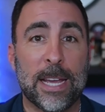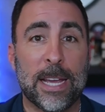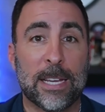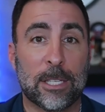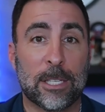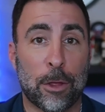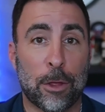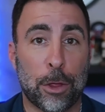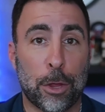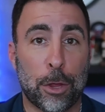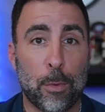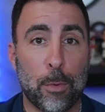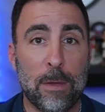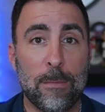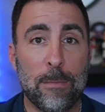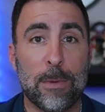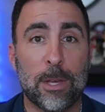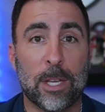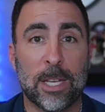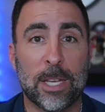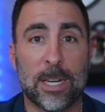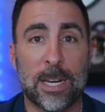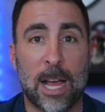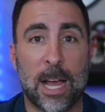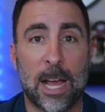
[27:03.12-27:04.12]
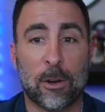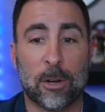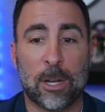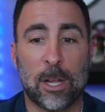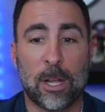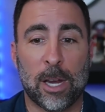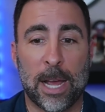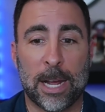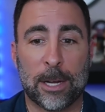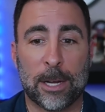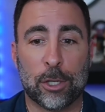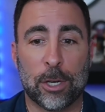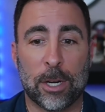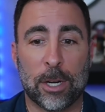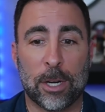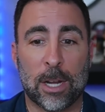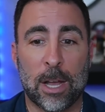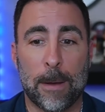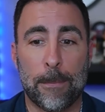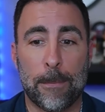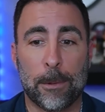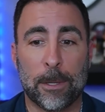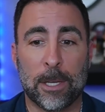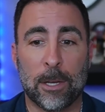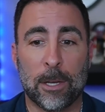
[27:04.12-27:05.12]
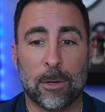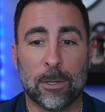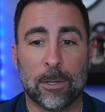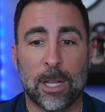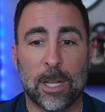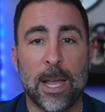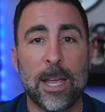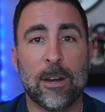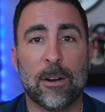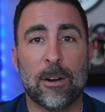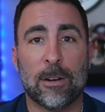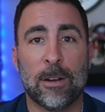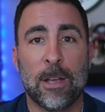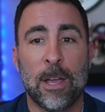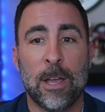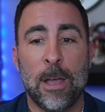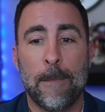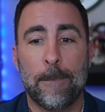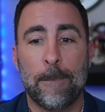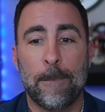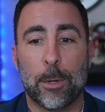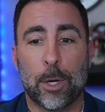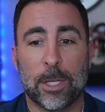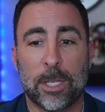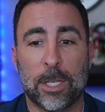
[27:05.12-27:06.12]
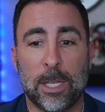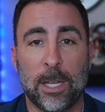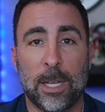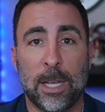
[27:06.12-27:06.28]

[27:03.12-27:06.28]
he has a three million dollar collection a couple of years later because he,